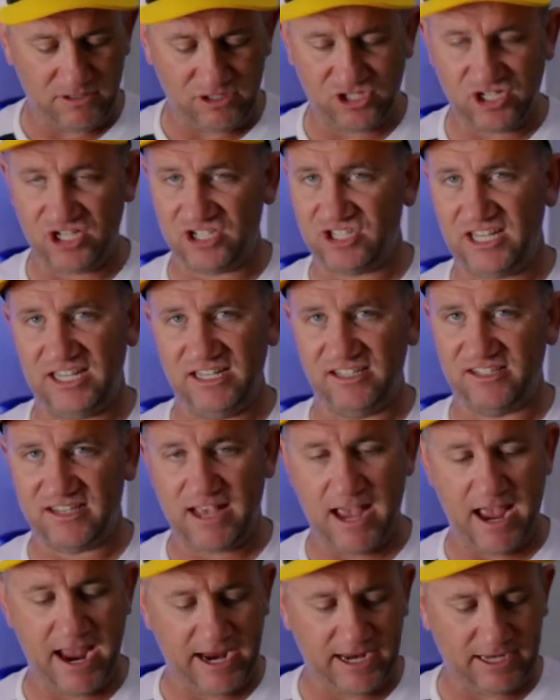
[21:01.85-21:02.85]
Just
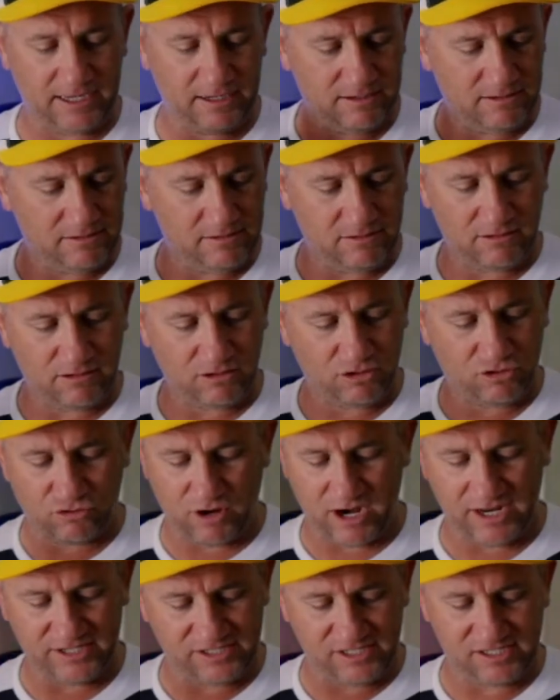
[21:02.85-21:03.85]
insane,
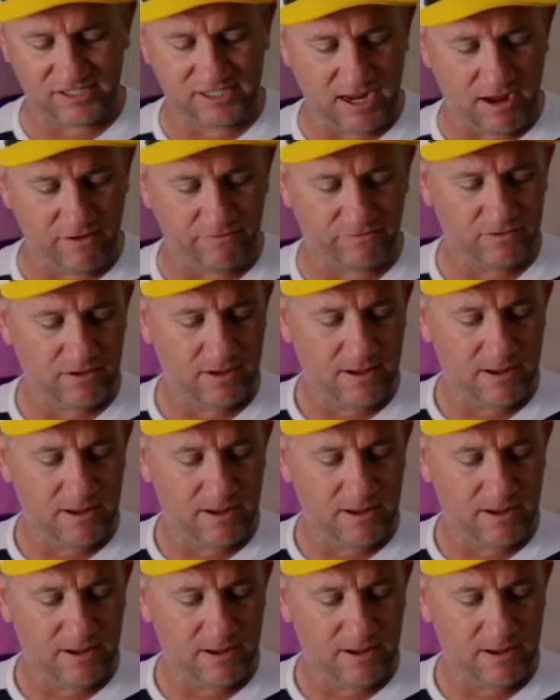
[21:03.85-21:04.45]
crazy stuff.